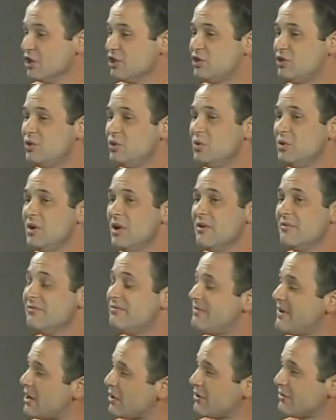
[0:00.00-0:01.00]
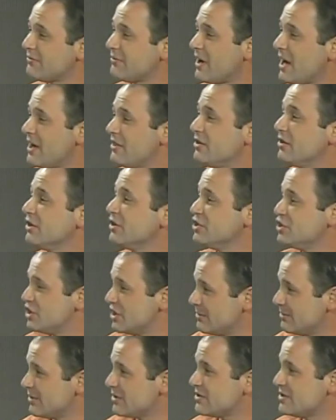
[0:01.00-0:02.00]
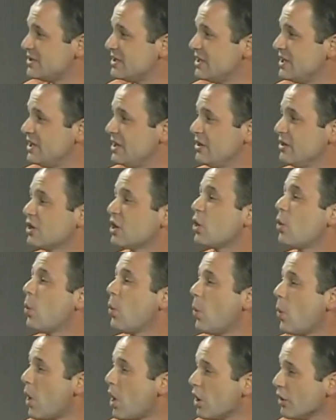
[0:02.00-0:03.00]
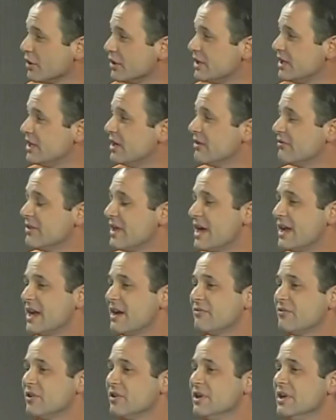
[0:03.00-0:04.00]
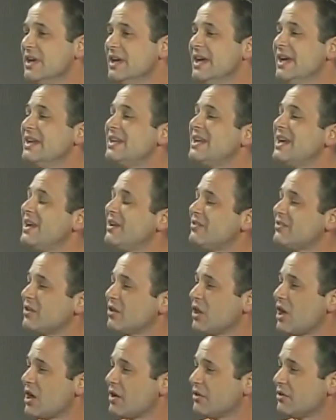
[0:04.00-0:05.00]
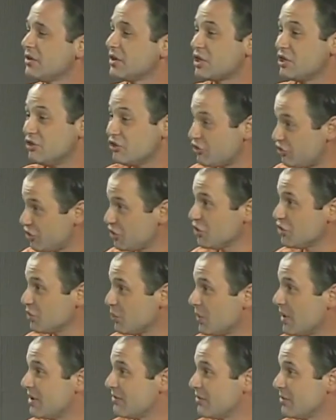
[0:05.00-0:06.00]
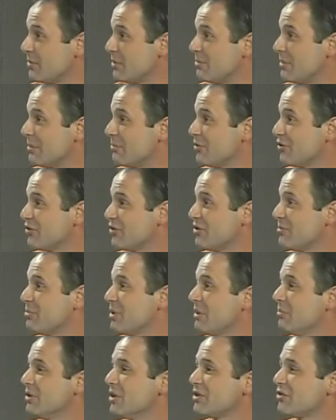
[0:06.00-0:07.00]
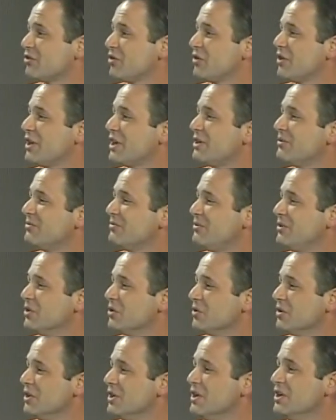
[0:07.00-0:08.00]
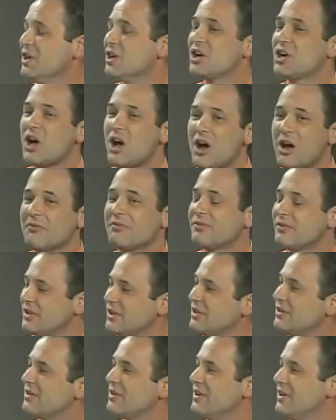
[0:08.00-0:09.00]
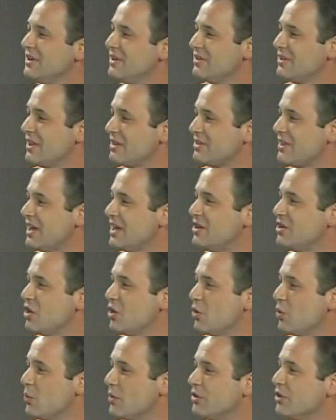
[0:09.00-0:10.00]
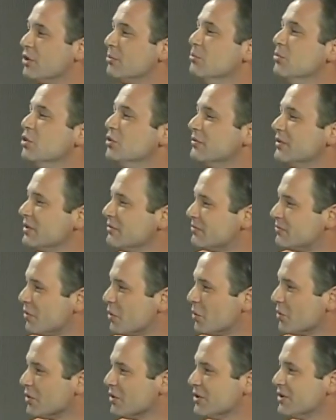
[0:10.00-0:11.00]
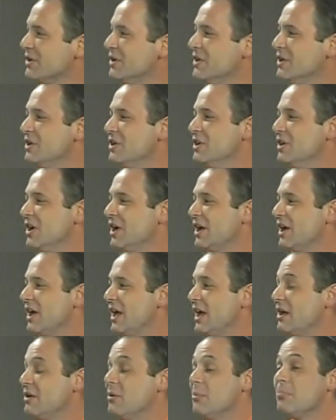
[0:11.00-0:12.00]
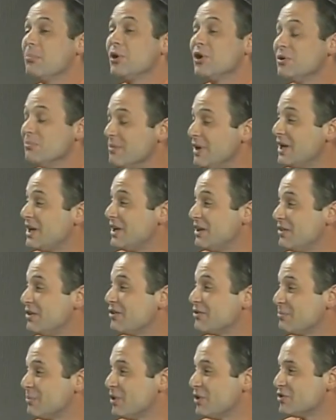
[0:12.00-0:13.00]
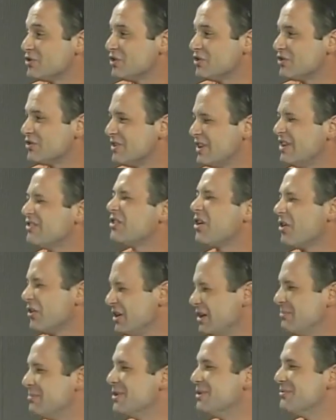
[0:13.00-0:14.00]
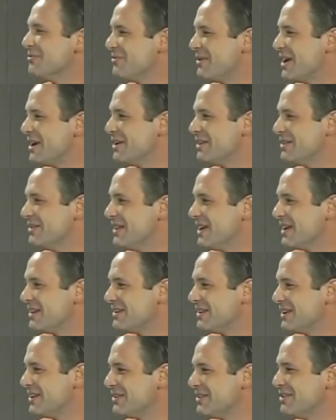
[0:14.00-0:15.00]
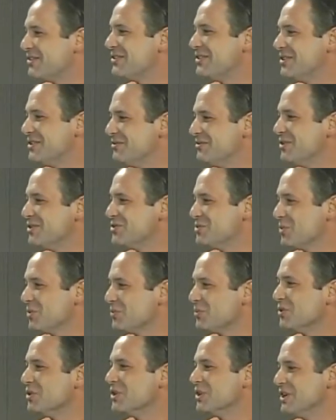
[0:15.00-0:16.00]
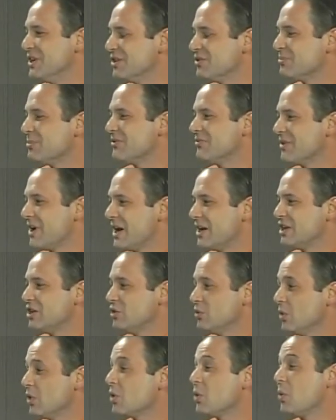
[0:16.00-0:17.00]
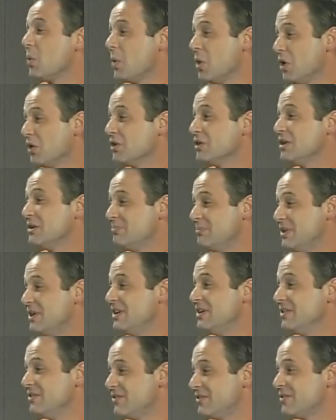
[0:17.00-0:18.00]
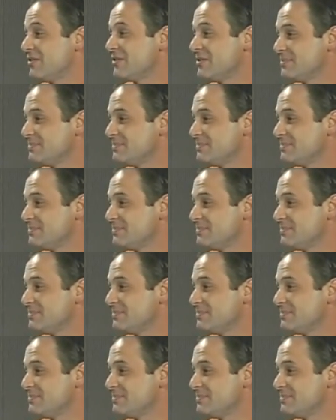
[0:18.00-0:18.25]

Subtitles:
to verify the legitimacy, the quality of that effort, it takes a lot of the concern away from the members of the public, so they can feel confident that they know when they're moving forward and making this purchase, it's already been vetted that this individual really is providing you a quality piece.